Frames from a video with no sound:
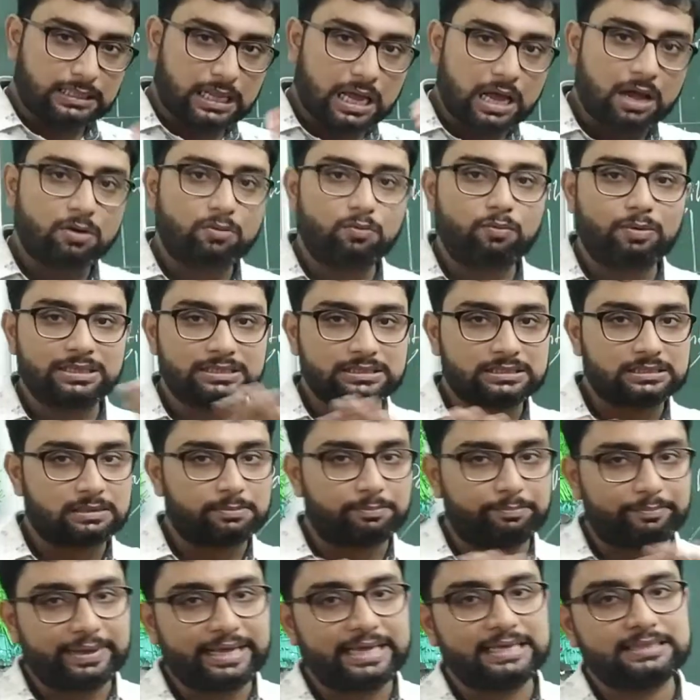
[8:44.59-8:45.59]
Now once
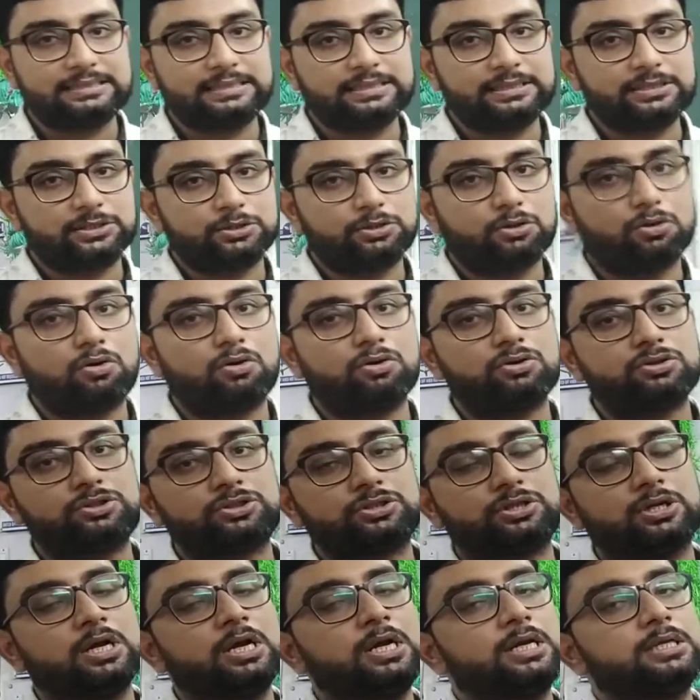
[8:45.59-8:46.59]
the base is
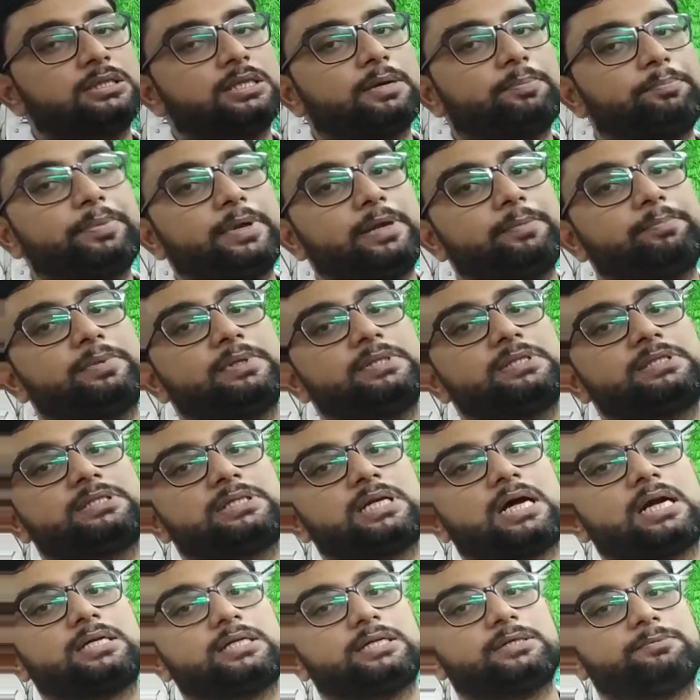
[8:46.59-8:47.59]
launched, the people
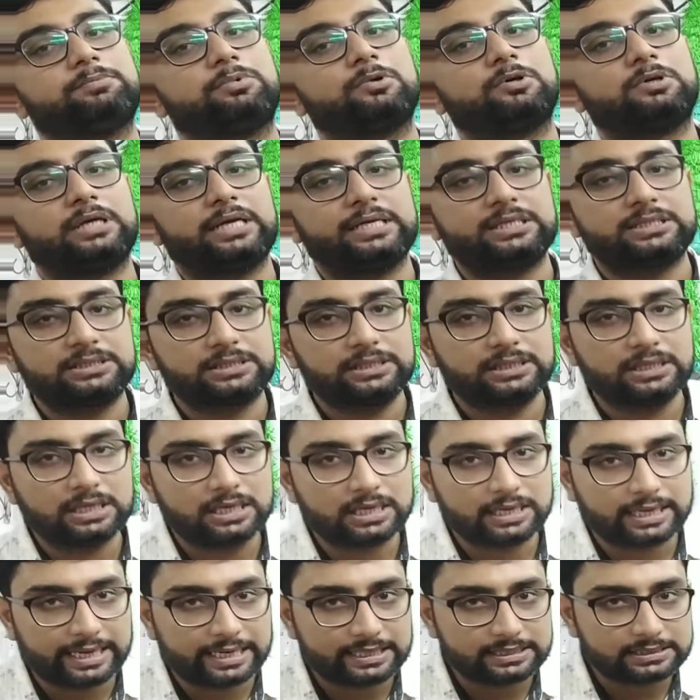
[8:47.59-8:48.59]
started protesting
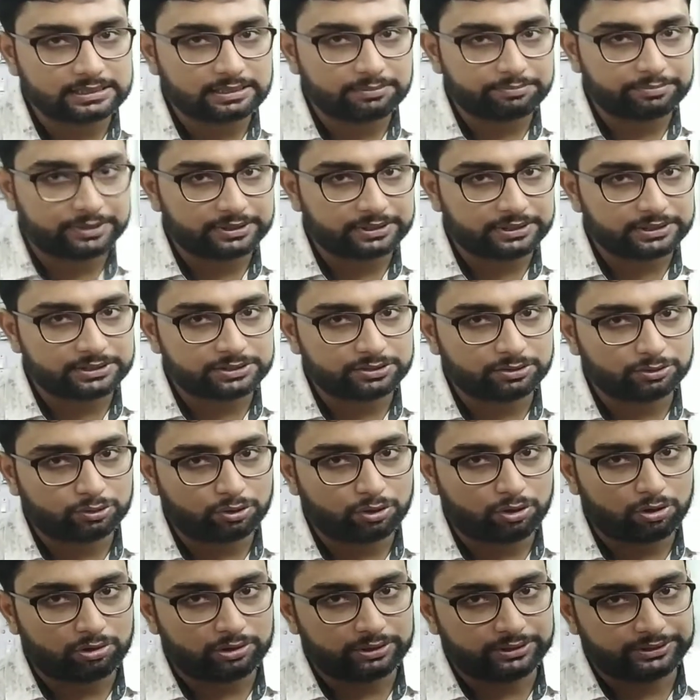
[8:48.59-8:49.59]
against the British
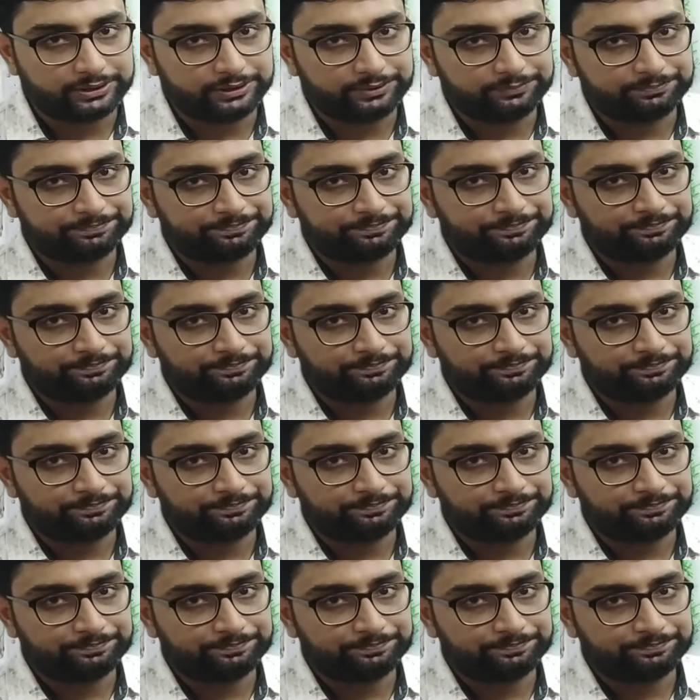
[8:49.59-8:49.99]
authority.